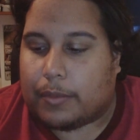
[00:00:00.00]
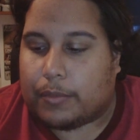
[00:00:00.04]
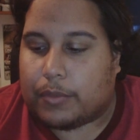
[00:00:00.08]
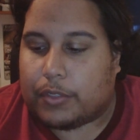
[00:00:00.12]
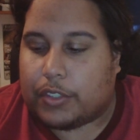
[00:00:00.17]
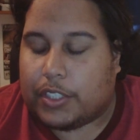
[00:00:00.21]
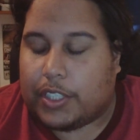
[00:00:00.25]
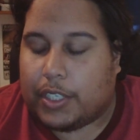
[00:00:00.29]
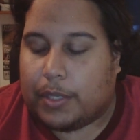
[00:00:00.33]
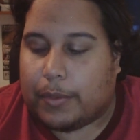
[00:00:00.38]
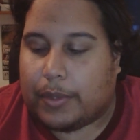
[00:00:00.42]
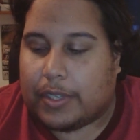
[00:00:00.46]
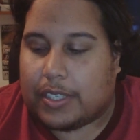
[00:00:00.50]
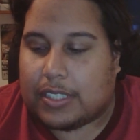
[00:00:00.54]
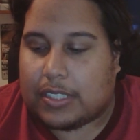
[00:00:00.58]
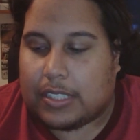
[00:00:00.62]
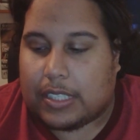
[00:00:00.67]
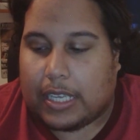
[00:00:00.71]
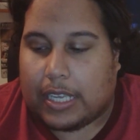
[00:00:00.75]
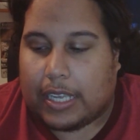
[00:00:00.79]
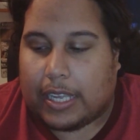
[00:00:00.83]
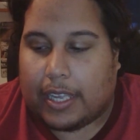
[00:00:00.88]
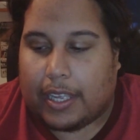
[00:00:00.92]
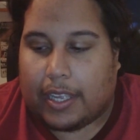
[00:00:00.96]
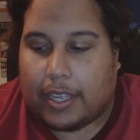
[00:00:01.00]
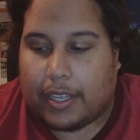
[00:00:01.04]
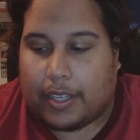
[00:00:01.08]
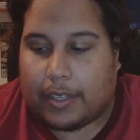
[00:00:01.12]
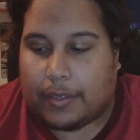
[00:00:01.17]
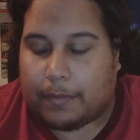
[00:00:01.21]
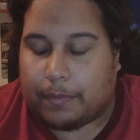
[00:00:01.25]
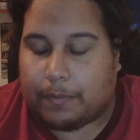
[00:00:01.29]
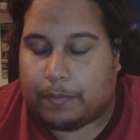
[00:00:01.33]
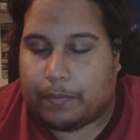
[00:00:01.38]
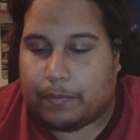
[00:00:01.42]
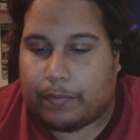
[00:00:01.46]
She was
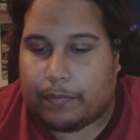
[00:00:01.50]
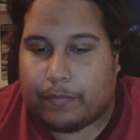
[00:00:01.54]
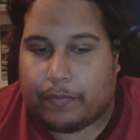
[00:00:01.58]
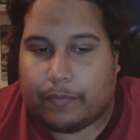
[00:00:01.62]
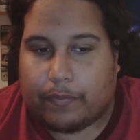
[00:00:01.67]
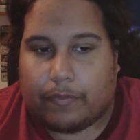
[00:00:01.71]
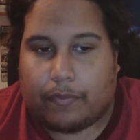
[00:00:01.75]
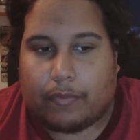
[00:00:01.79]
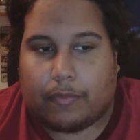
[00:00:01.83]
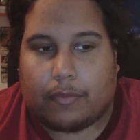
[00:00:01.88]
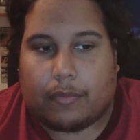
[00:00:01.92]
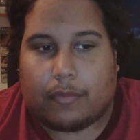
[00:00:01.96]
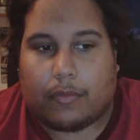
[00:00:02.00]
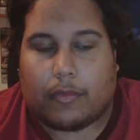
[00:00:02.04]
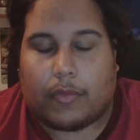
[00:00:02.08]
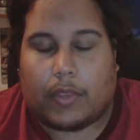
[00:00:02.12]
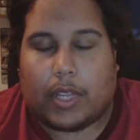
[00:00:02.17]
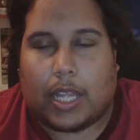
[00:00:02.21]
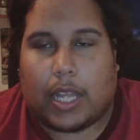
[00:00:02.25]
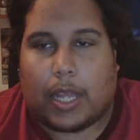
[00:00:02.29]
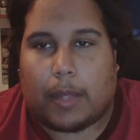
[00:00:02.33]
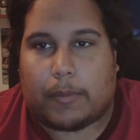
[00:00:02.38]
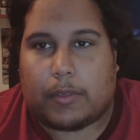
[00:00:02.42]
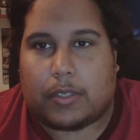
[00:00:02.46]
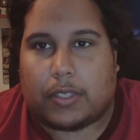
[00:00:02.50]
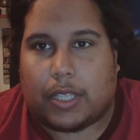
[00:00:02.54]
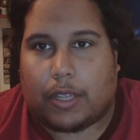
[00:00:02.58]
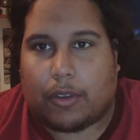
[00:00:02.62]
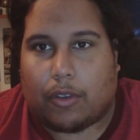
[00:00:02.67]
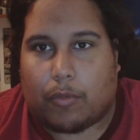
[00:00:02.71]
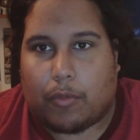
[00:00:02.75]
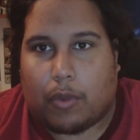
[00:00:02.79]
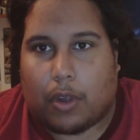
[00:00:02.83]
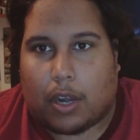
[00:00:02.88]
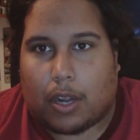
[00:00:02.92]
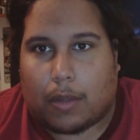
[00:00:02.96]
a absolutely
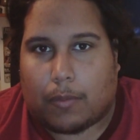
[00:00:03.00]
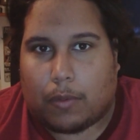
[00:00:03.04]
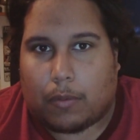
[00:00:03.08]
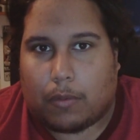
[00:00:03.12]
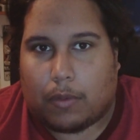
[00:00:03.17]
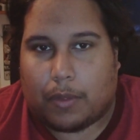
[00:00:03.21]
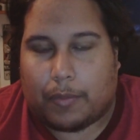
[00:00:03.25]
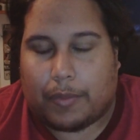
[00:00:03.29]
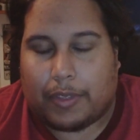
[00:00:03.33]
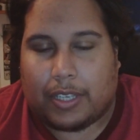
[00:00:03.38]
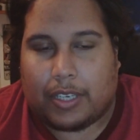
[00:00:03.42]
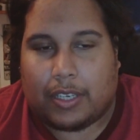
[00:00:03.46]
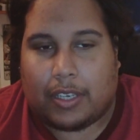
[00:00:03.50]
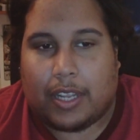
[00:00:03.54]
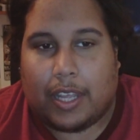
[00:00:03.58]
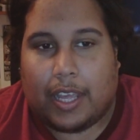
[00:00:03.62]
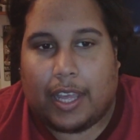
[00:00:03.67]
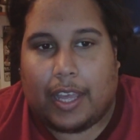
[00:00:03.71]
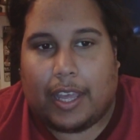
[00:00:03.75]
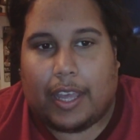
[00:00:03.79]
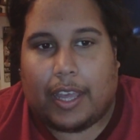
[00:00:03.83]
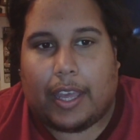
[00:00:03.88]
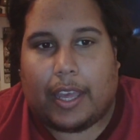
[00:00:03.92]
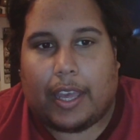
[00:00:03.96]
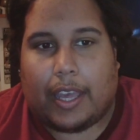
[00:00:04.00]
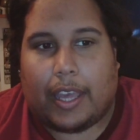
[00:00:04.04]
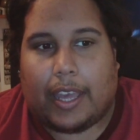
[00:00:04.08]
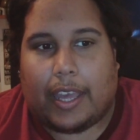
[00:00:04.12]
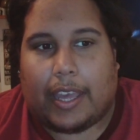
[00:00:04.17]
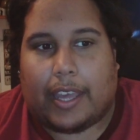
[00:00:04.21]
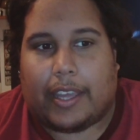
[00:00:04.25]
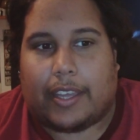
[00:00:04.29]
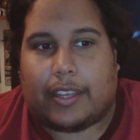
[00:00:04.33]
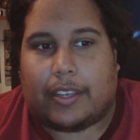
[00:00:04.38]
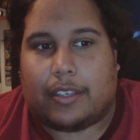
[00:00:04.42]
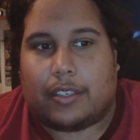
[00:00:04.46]
remarkable woman
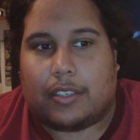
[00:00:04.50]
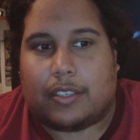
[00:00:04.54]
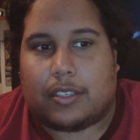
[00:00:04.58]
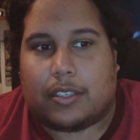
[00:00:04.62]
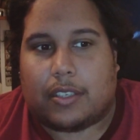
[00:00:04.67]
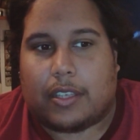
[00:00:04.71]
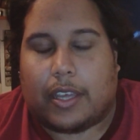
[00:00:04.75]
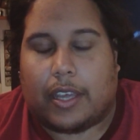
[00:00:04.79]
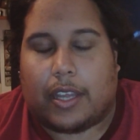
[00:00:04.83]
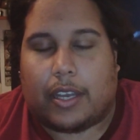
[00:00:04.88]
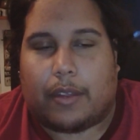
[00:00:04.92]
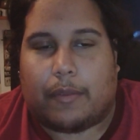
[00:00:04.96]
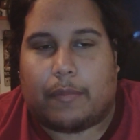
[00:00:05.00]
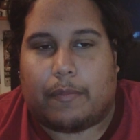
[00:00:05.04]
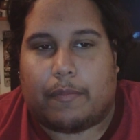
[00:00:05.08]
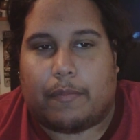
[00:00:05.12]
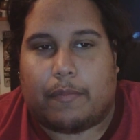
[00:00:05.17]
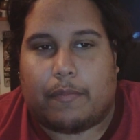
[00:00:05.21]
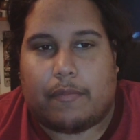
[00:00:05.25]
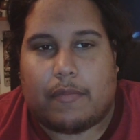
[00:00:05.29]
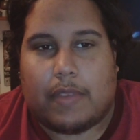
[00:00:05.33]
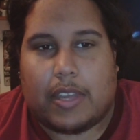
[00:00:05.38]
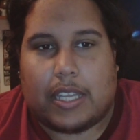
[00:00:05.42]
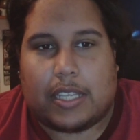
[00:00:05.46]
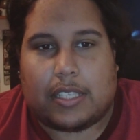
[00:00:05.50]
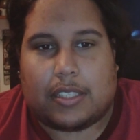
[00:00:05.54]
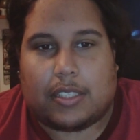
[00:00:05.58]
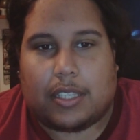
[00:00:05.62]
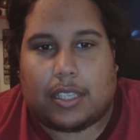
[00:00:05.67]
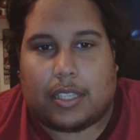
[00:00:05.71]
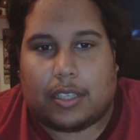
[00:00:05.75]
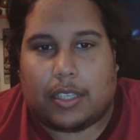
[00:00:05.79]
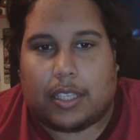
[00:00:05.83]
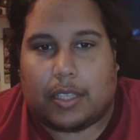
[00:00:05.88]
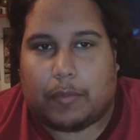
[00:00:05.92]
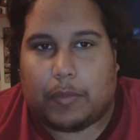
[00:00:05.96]
and an
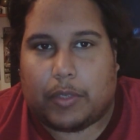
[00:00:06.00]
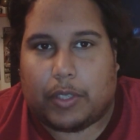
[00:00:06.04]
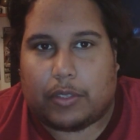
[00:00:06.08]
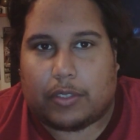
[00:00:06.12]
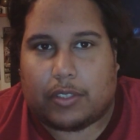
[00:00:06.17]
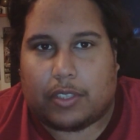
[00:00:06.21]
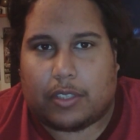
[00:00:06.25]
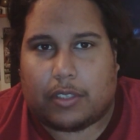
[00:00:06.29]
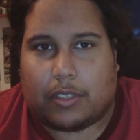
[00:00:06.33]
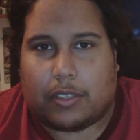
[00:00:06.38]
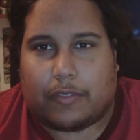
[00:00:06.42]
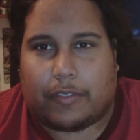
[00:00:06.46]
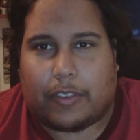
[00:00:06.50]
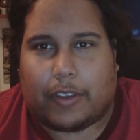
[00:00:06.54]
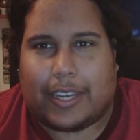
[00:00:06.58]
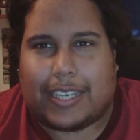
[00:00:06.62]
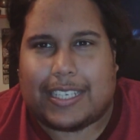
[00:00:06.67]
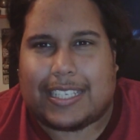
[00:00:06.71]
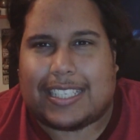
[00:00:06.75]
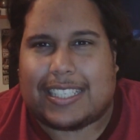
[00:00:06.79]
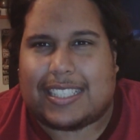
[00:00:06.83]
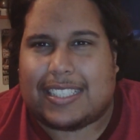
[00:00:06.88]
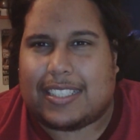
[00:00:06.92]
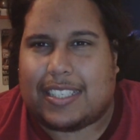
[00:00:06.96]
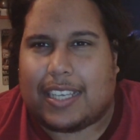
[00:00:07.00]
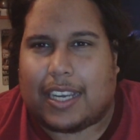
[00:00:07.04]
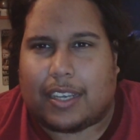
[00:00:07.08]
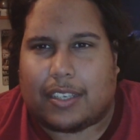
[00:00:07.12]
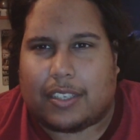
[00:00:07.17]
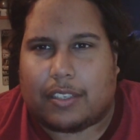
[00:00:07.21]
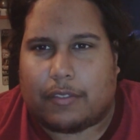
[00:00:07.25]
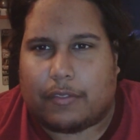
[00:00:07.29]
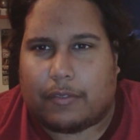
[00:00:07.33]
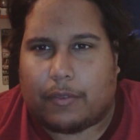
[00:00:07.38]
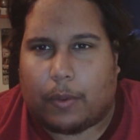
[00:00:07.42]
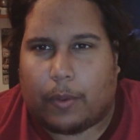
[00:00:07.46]
amazingly musical, very
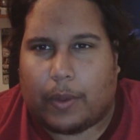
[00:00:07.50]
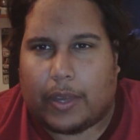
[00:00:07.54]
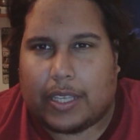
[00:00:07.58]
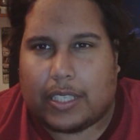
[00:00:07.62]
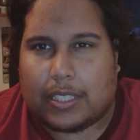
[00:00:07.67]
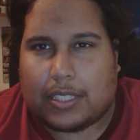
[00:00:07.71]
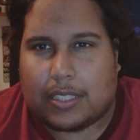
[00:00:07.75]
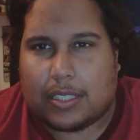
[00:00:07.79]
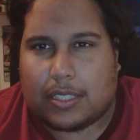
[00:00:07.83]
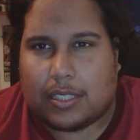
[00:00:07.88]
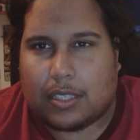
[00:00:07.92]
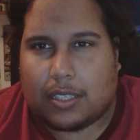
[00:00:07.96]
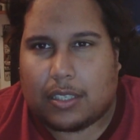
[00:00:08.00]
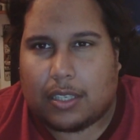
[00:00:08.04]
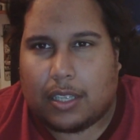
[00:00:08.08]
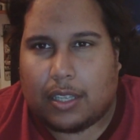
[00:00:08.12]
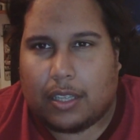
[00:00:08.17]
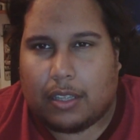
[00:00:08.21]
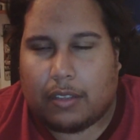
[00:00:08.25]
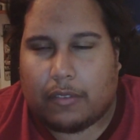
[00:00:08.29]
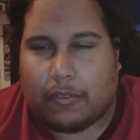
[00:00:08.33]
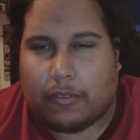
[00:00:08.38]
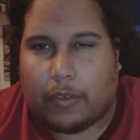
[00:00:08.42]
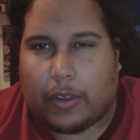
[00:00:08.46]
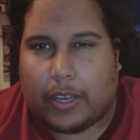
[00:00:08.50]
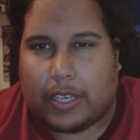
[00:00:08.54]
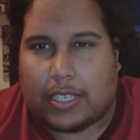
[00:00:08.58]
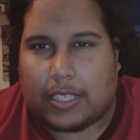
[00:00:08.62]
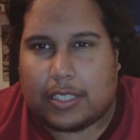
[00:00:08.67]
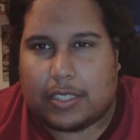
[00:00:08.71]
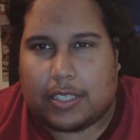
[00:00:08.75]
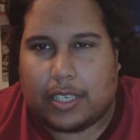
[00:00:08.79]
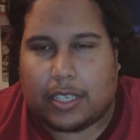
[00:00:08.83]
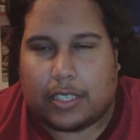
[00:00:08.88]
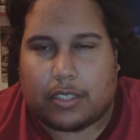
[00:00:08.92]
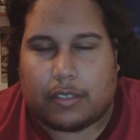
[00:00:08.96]
distinctive voice. very
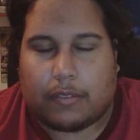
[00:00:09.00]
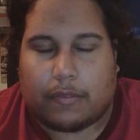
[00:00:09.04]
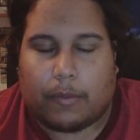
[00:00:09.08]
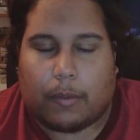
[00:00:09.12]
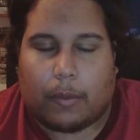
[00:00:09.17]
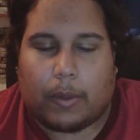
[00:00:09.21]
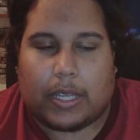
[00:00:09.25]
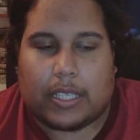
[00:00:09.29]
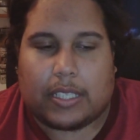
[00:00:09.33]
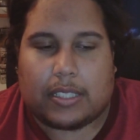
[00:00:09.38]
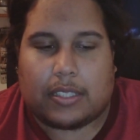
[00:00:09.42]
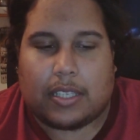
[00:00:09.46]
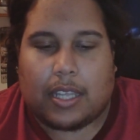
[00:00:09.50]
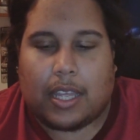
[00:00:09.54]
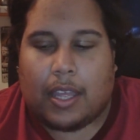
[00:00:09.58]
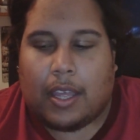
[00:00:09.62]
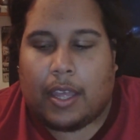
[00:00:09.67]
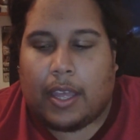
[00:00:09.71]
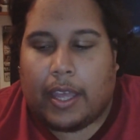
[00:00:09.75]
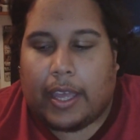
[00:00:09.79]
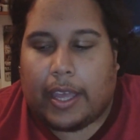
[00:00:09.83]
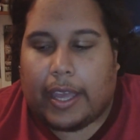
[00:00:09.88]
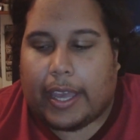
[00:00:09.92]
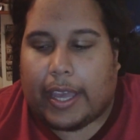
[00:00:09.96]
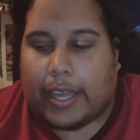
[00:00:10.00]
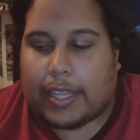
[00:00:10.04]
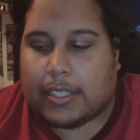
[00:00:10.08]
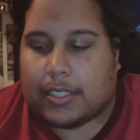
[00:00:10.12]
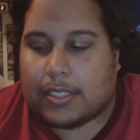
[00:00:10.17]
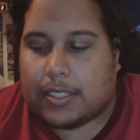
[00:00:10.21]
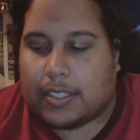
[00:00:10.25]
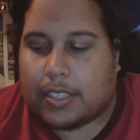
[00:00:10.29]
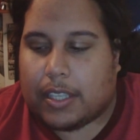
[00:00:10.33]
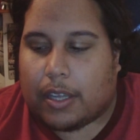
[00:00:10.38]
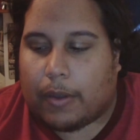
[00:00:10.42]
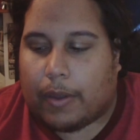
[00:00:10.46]
distinctive voice.
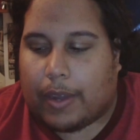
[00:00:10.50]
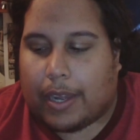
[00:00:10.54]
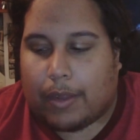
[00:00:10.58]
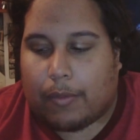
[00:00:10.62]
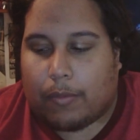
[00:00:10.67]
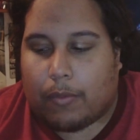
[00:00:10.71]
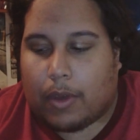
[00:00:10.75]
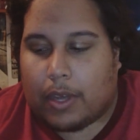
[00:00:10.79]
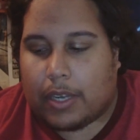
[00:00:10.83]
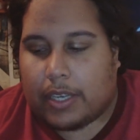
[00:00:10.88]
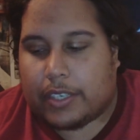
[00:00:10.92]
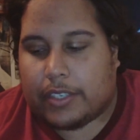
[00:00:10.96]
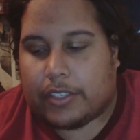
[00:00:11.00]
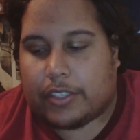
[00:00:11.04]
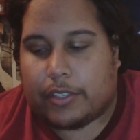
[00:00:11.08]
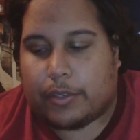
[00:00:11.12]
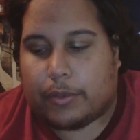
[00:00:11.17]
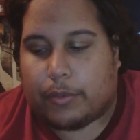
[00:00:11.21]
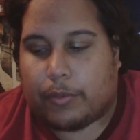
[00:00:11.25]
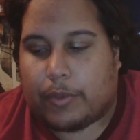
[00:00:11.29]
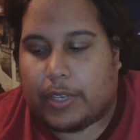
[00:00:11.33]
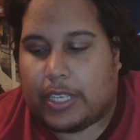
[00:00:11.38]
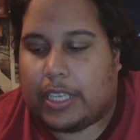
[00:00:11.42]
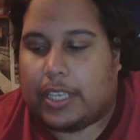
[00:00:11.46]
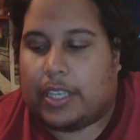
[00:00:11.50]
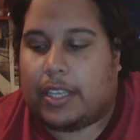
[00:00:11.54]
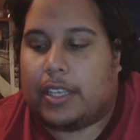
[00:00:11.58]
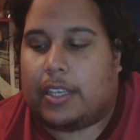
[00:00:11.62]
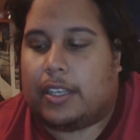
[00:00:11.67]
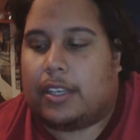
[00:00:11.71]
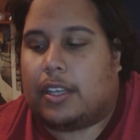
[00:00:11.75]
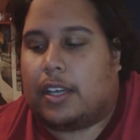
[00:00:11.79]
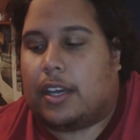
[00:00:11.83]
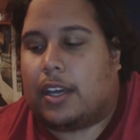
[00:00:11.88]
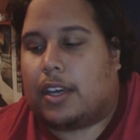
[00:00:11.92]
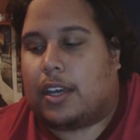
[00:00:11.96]
And so I wanted to
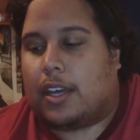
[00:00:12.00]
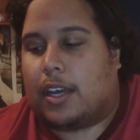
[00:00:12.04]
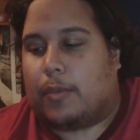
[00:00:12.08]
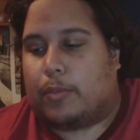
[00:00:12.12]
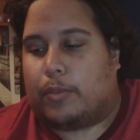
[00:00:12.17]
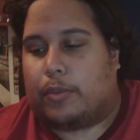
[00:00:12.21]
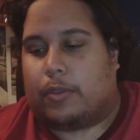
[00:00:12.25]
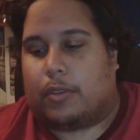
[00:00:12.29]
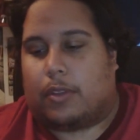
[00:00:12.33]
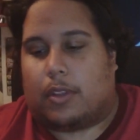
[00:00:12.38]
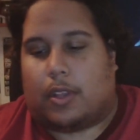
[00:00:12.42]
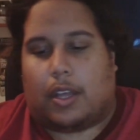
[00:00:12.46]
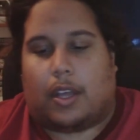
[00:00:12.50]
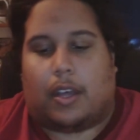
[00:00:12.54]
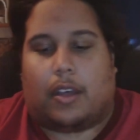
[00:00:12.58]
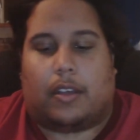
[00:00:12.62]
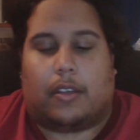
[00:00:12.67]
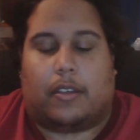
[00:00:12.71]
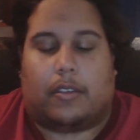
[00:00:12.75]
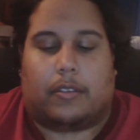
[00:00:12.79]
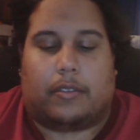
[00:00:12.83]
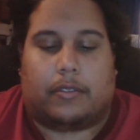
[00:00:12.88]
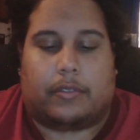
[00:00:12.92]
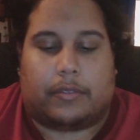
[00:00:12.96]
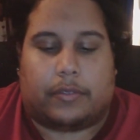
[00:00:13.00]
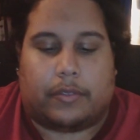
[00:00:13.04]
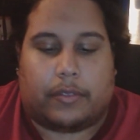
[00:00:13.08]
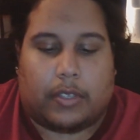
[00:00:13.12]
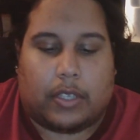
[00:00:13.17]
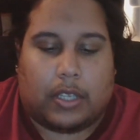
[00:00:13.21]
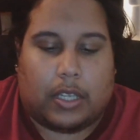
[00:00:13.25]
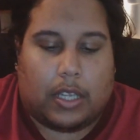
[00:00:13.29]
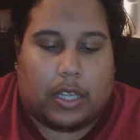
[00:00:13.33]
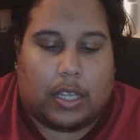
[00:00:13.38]
read a couple of